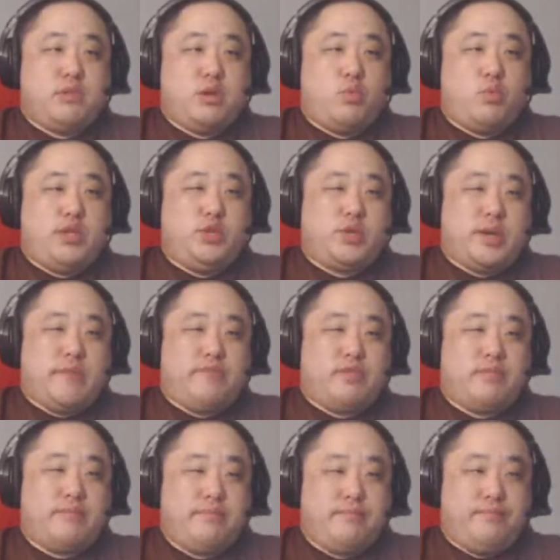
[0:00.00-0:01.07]
Where'd you come
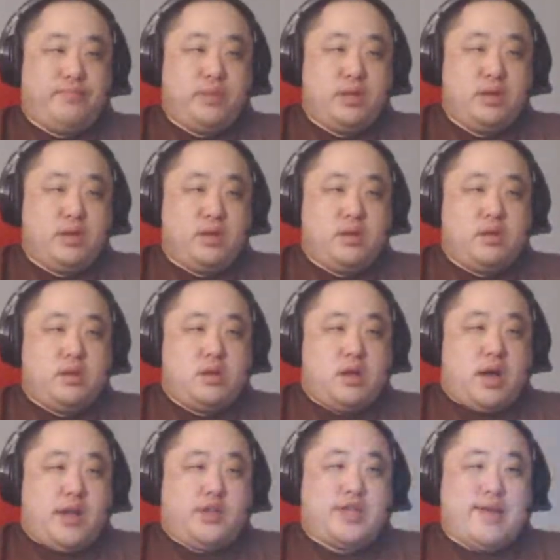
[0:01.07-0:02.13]
from?
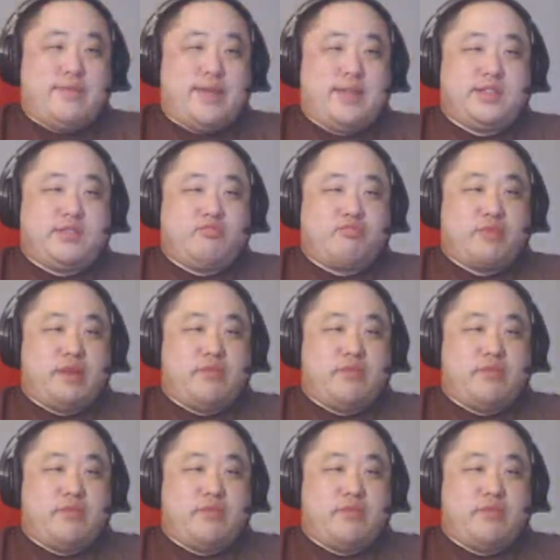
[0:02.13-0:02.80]
I just haven't had three